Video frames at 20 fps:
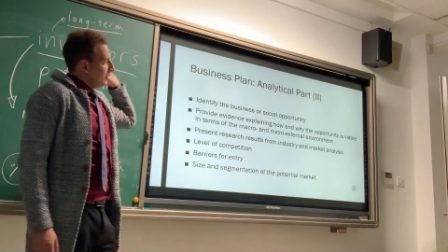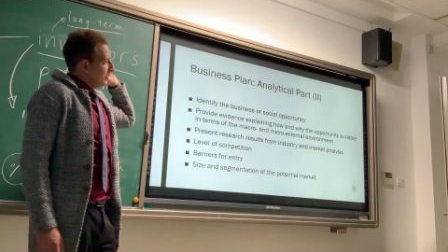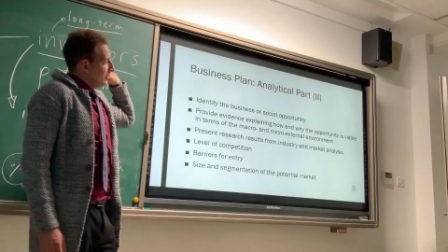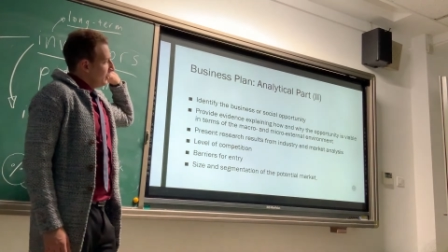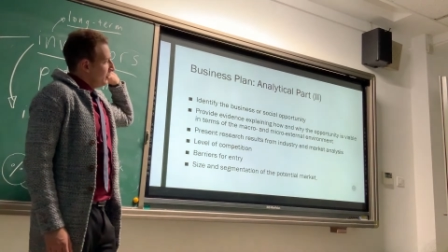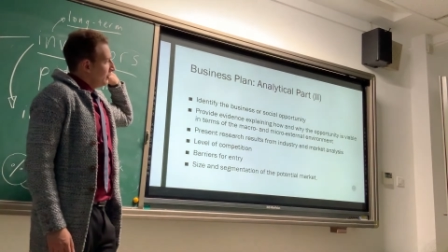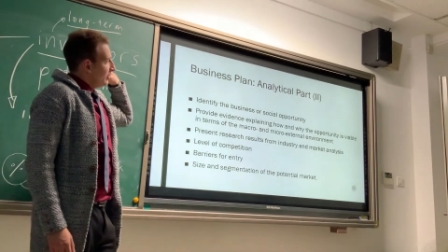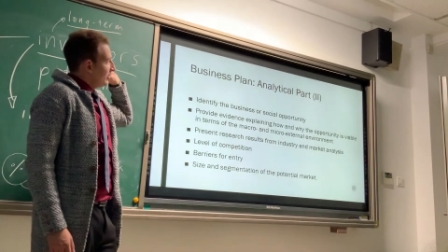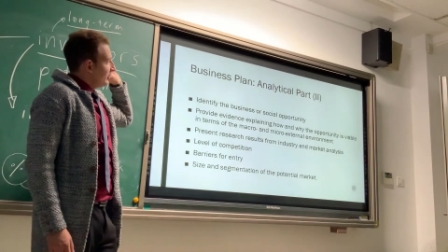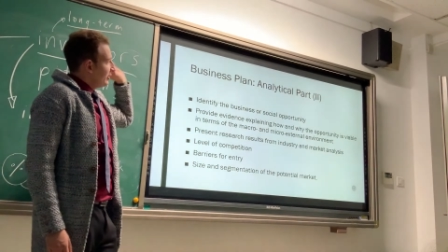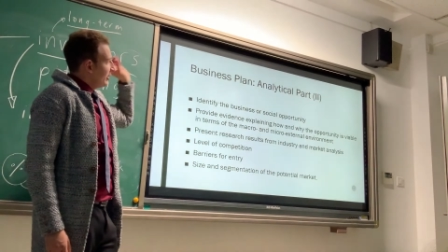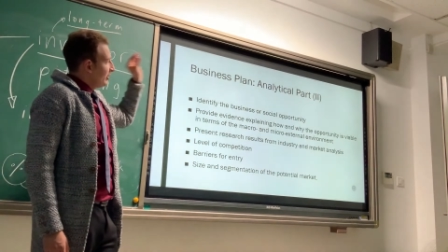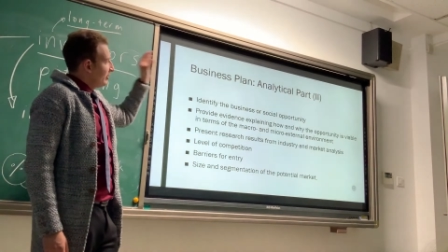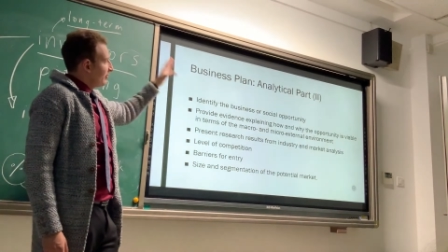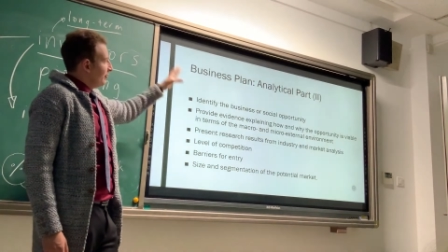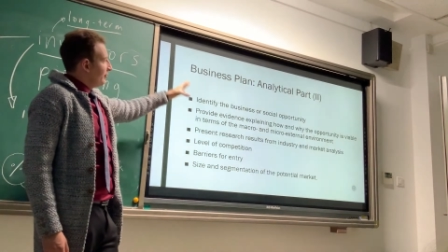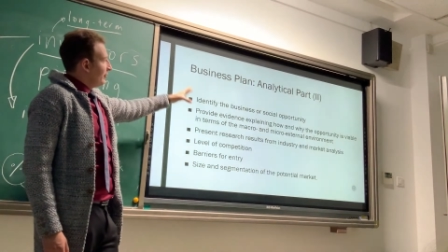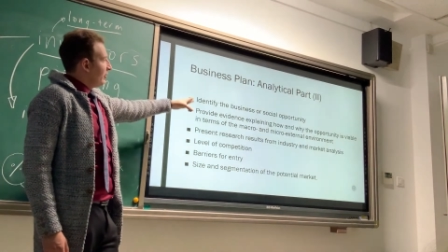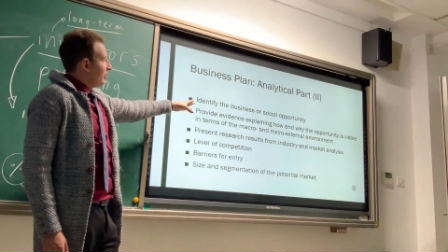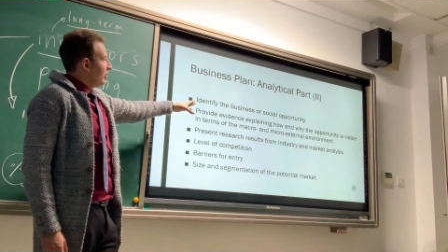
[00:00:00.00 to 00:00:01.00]
you
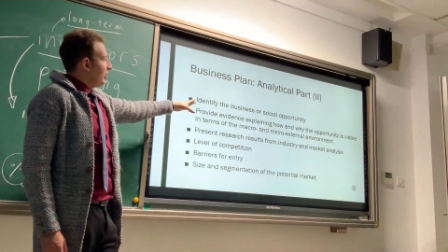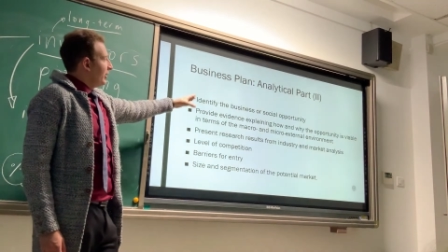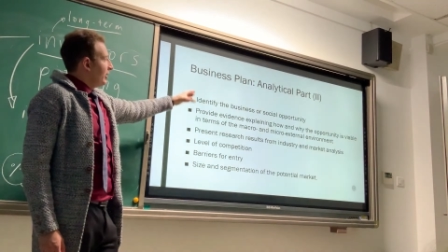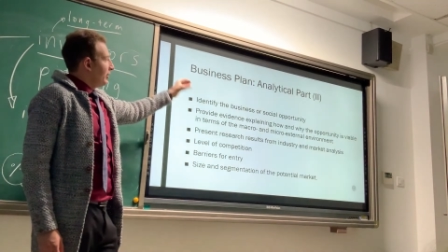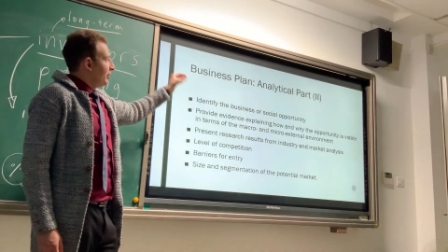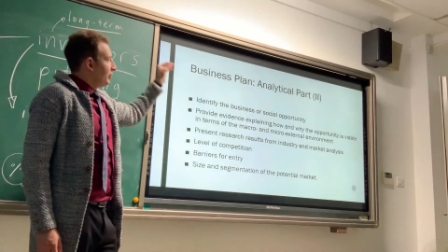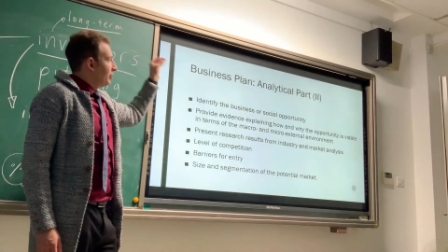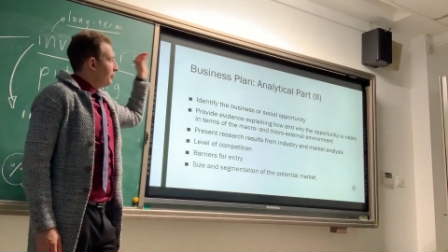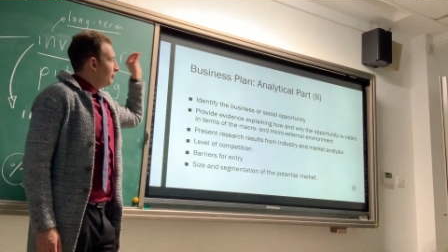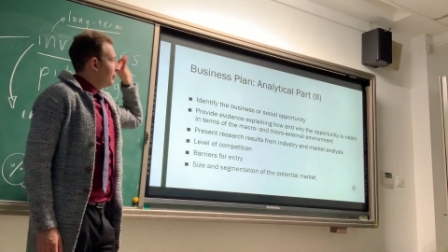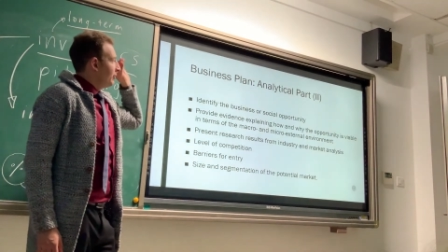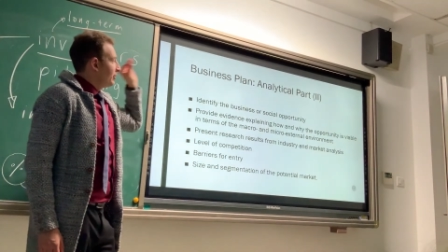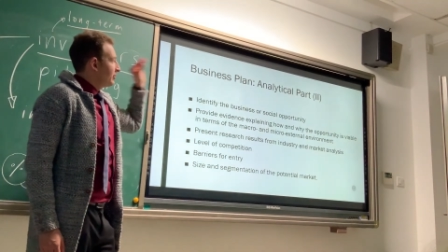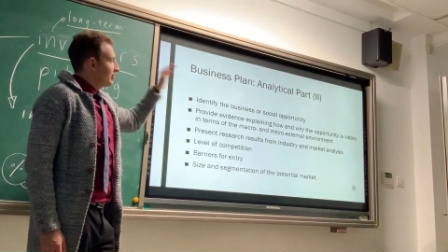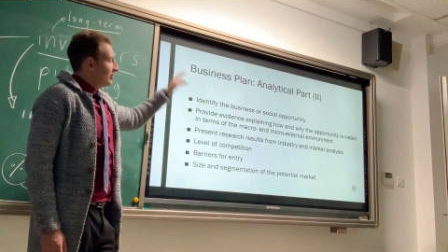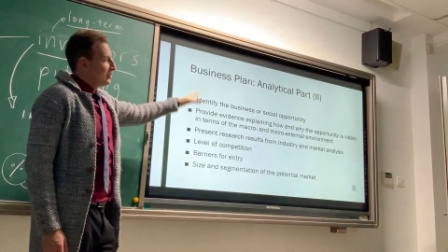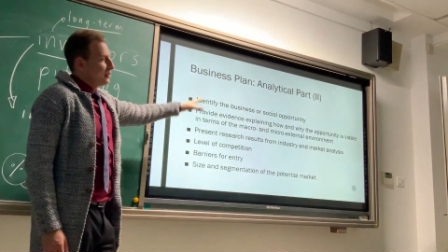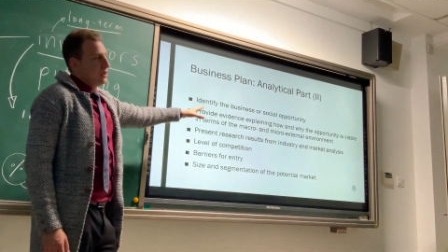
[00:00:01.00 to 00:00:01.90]
identify the business